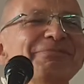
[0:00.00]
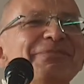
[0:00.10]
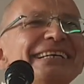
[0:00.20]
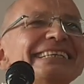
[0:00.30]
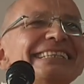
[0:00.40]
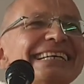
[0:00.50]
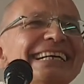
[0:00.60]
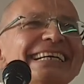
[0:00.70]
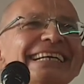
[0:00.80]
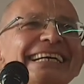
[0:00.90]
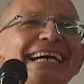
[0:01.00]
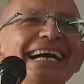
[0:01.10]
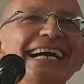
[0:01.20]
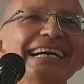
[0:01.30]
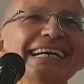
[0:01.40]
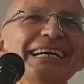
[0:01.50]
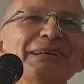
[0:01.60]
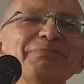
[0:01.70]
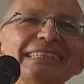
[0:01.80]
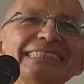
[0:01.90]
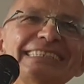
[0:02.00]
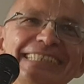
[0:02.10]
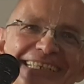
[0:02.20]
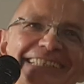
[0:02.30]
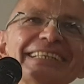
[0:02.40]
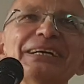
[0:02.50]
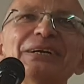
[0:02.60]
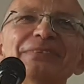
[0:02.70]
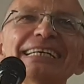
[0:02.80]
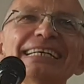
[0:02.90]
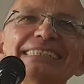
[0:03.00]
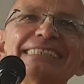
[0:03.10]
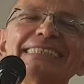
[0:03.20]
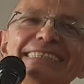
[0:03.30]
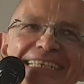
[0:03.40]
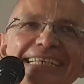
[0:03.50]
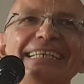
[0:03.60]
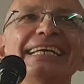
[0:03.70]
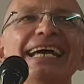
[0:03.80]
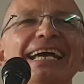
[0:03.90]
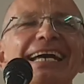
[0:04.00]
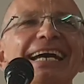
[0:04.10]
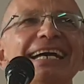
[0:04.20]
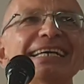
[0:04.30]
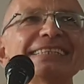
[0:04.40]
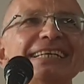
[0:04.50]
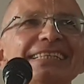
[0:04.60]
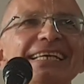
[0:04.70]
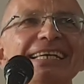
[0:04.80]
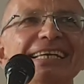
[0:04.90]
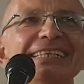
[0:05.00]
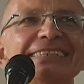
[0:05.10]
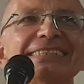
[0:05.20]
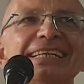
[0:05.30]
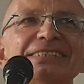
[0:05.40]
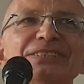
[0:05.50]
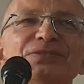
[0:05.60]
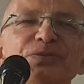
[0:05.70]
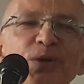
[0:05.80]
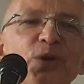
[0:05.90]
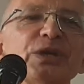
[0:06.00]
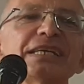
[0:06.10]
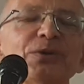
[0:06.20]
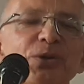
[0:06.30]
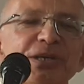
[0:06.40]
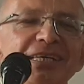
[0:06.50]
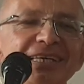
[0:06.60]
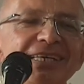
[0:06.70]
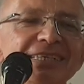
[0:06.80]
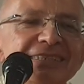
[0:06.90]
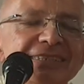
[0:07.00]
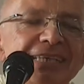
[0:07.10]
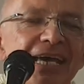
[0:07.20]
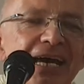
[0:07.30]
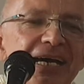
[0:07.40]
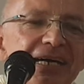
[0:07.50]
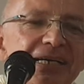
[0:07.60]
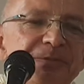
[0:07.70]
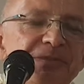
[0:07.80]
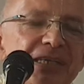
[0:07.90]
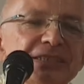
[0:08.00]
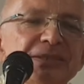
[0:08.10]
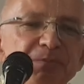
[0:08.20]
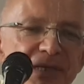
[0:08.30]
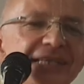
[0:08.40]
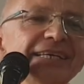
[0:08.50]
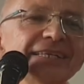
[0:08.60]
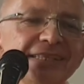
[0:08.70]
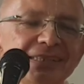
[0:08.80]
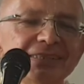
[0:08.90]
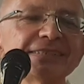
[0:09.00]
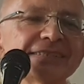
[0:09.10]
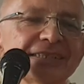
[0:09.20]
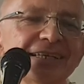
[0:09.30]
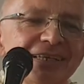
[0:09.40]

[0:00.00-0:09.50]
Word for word: But still we can see that he is transferring, or he is transmitting this